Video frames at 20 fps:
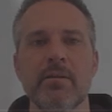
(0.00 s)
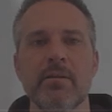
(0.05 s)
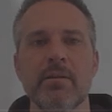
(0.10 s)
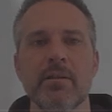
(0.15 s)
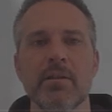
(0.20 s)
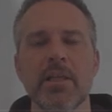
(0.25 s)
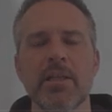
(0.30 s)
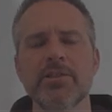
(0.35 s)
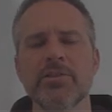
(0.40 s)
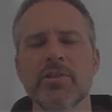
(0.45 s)

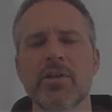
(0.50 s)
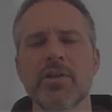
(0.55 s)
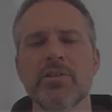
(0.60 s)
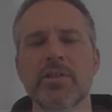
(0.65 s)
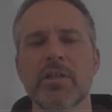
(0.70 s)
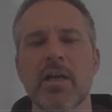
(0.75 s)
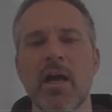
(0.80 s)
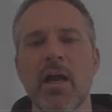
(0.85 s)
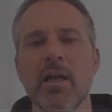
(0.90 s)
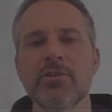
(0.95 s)
Let's look at
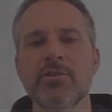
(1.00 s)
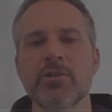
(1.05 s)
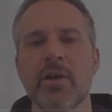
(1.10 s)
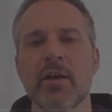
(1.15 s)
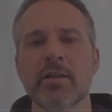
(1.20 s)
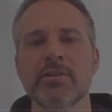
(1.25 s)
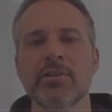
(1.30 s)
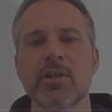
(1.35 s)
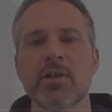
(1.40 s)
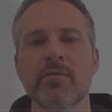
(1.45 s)
the
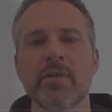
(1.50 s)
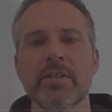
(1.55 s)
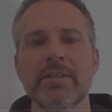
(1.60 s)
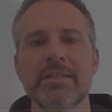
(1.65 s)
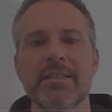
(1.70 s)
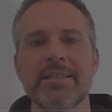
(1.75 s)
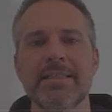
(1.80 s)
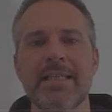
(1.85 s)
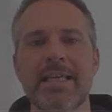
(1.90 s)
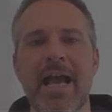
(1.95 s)
contract service
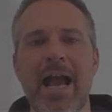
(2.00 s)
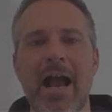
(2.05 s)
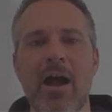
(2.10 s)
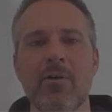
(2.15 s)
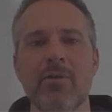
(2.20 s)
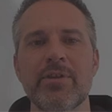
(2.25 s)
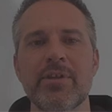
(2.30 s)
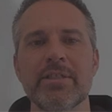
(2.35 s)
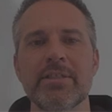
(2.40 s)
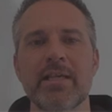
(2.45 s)
to see
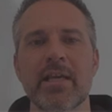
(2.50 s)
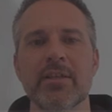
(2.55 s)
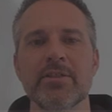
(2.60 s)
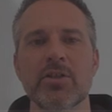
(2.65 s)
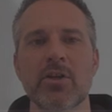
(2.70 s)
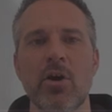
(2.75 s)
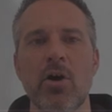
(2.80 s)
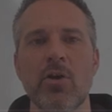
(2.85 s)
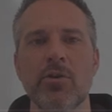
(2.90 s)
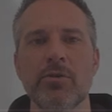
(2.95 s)
how this gets
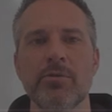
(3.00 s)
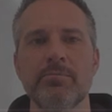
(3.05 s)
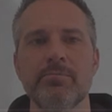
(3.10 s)
called.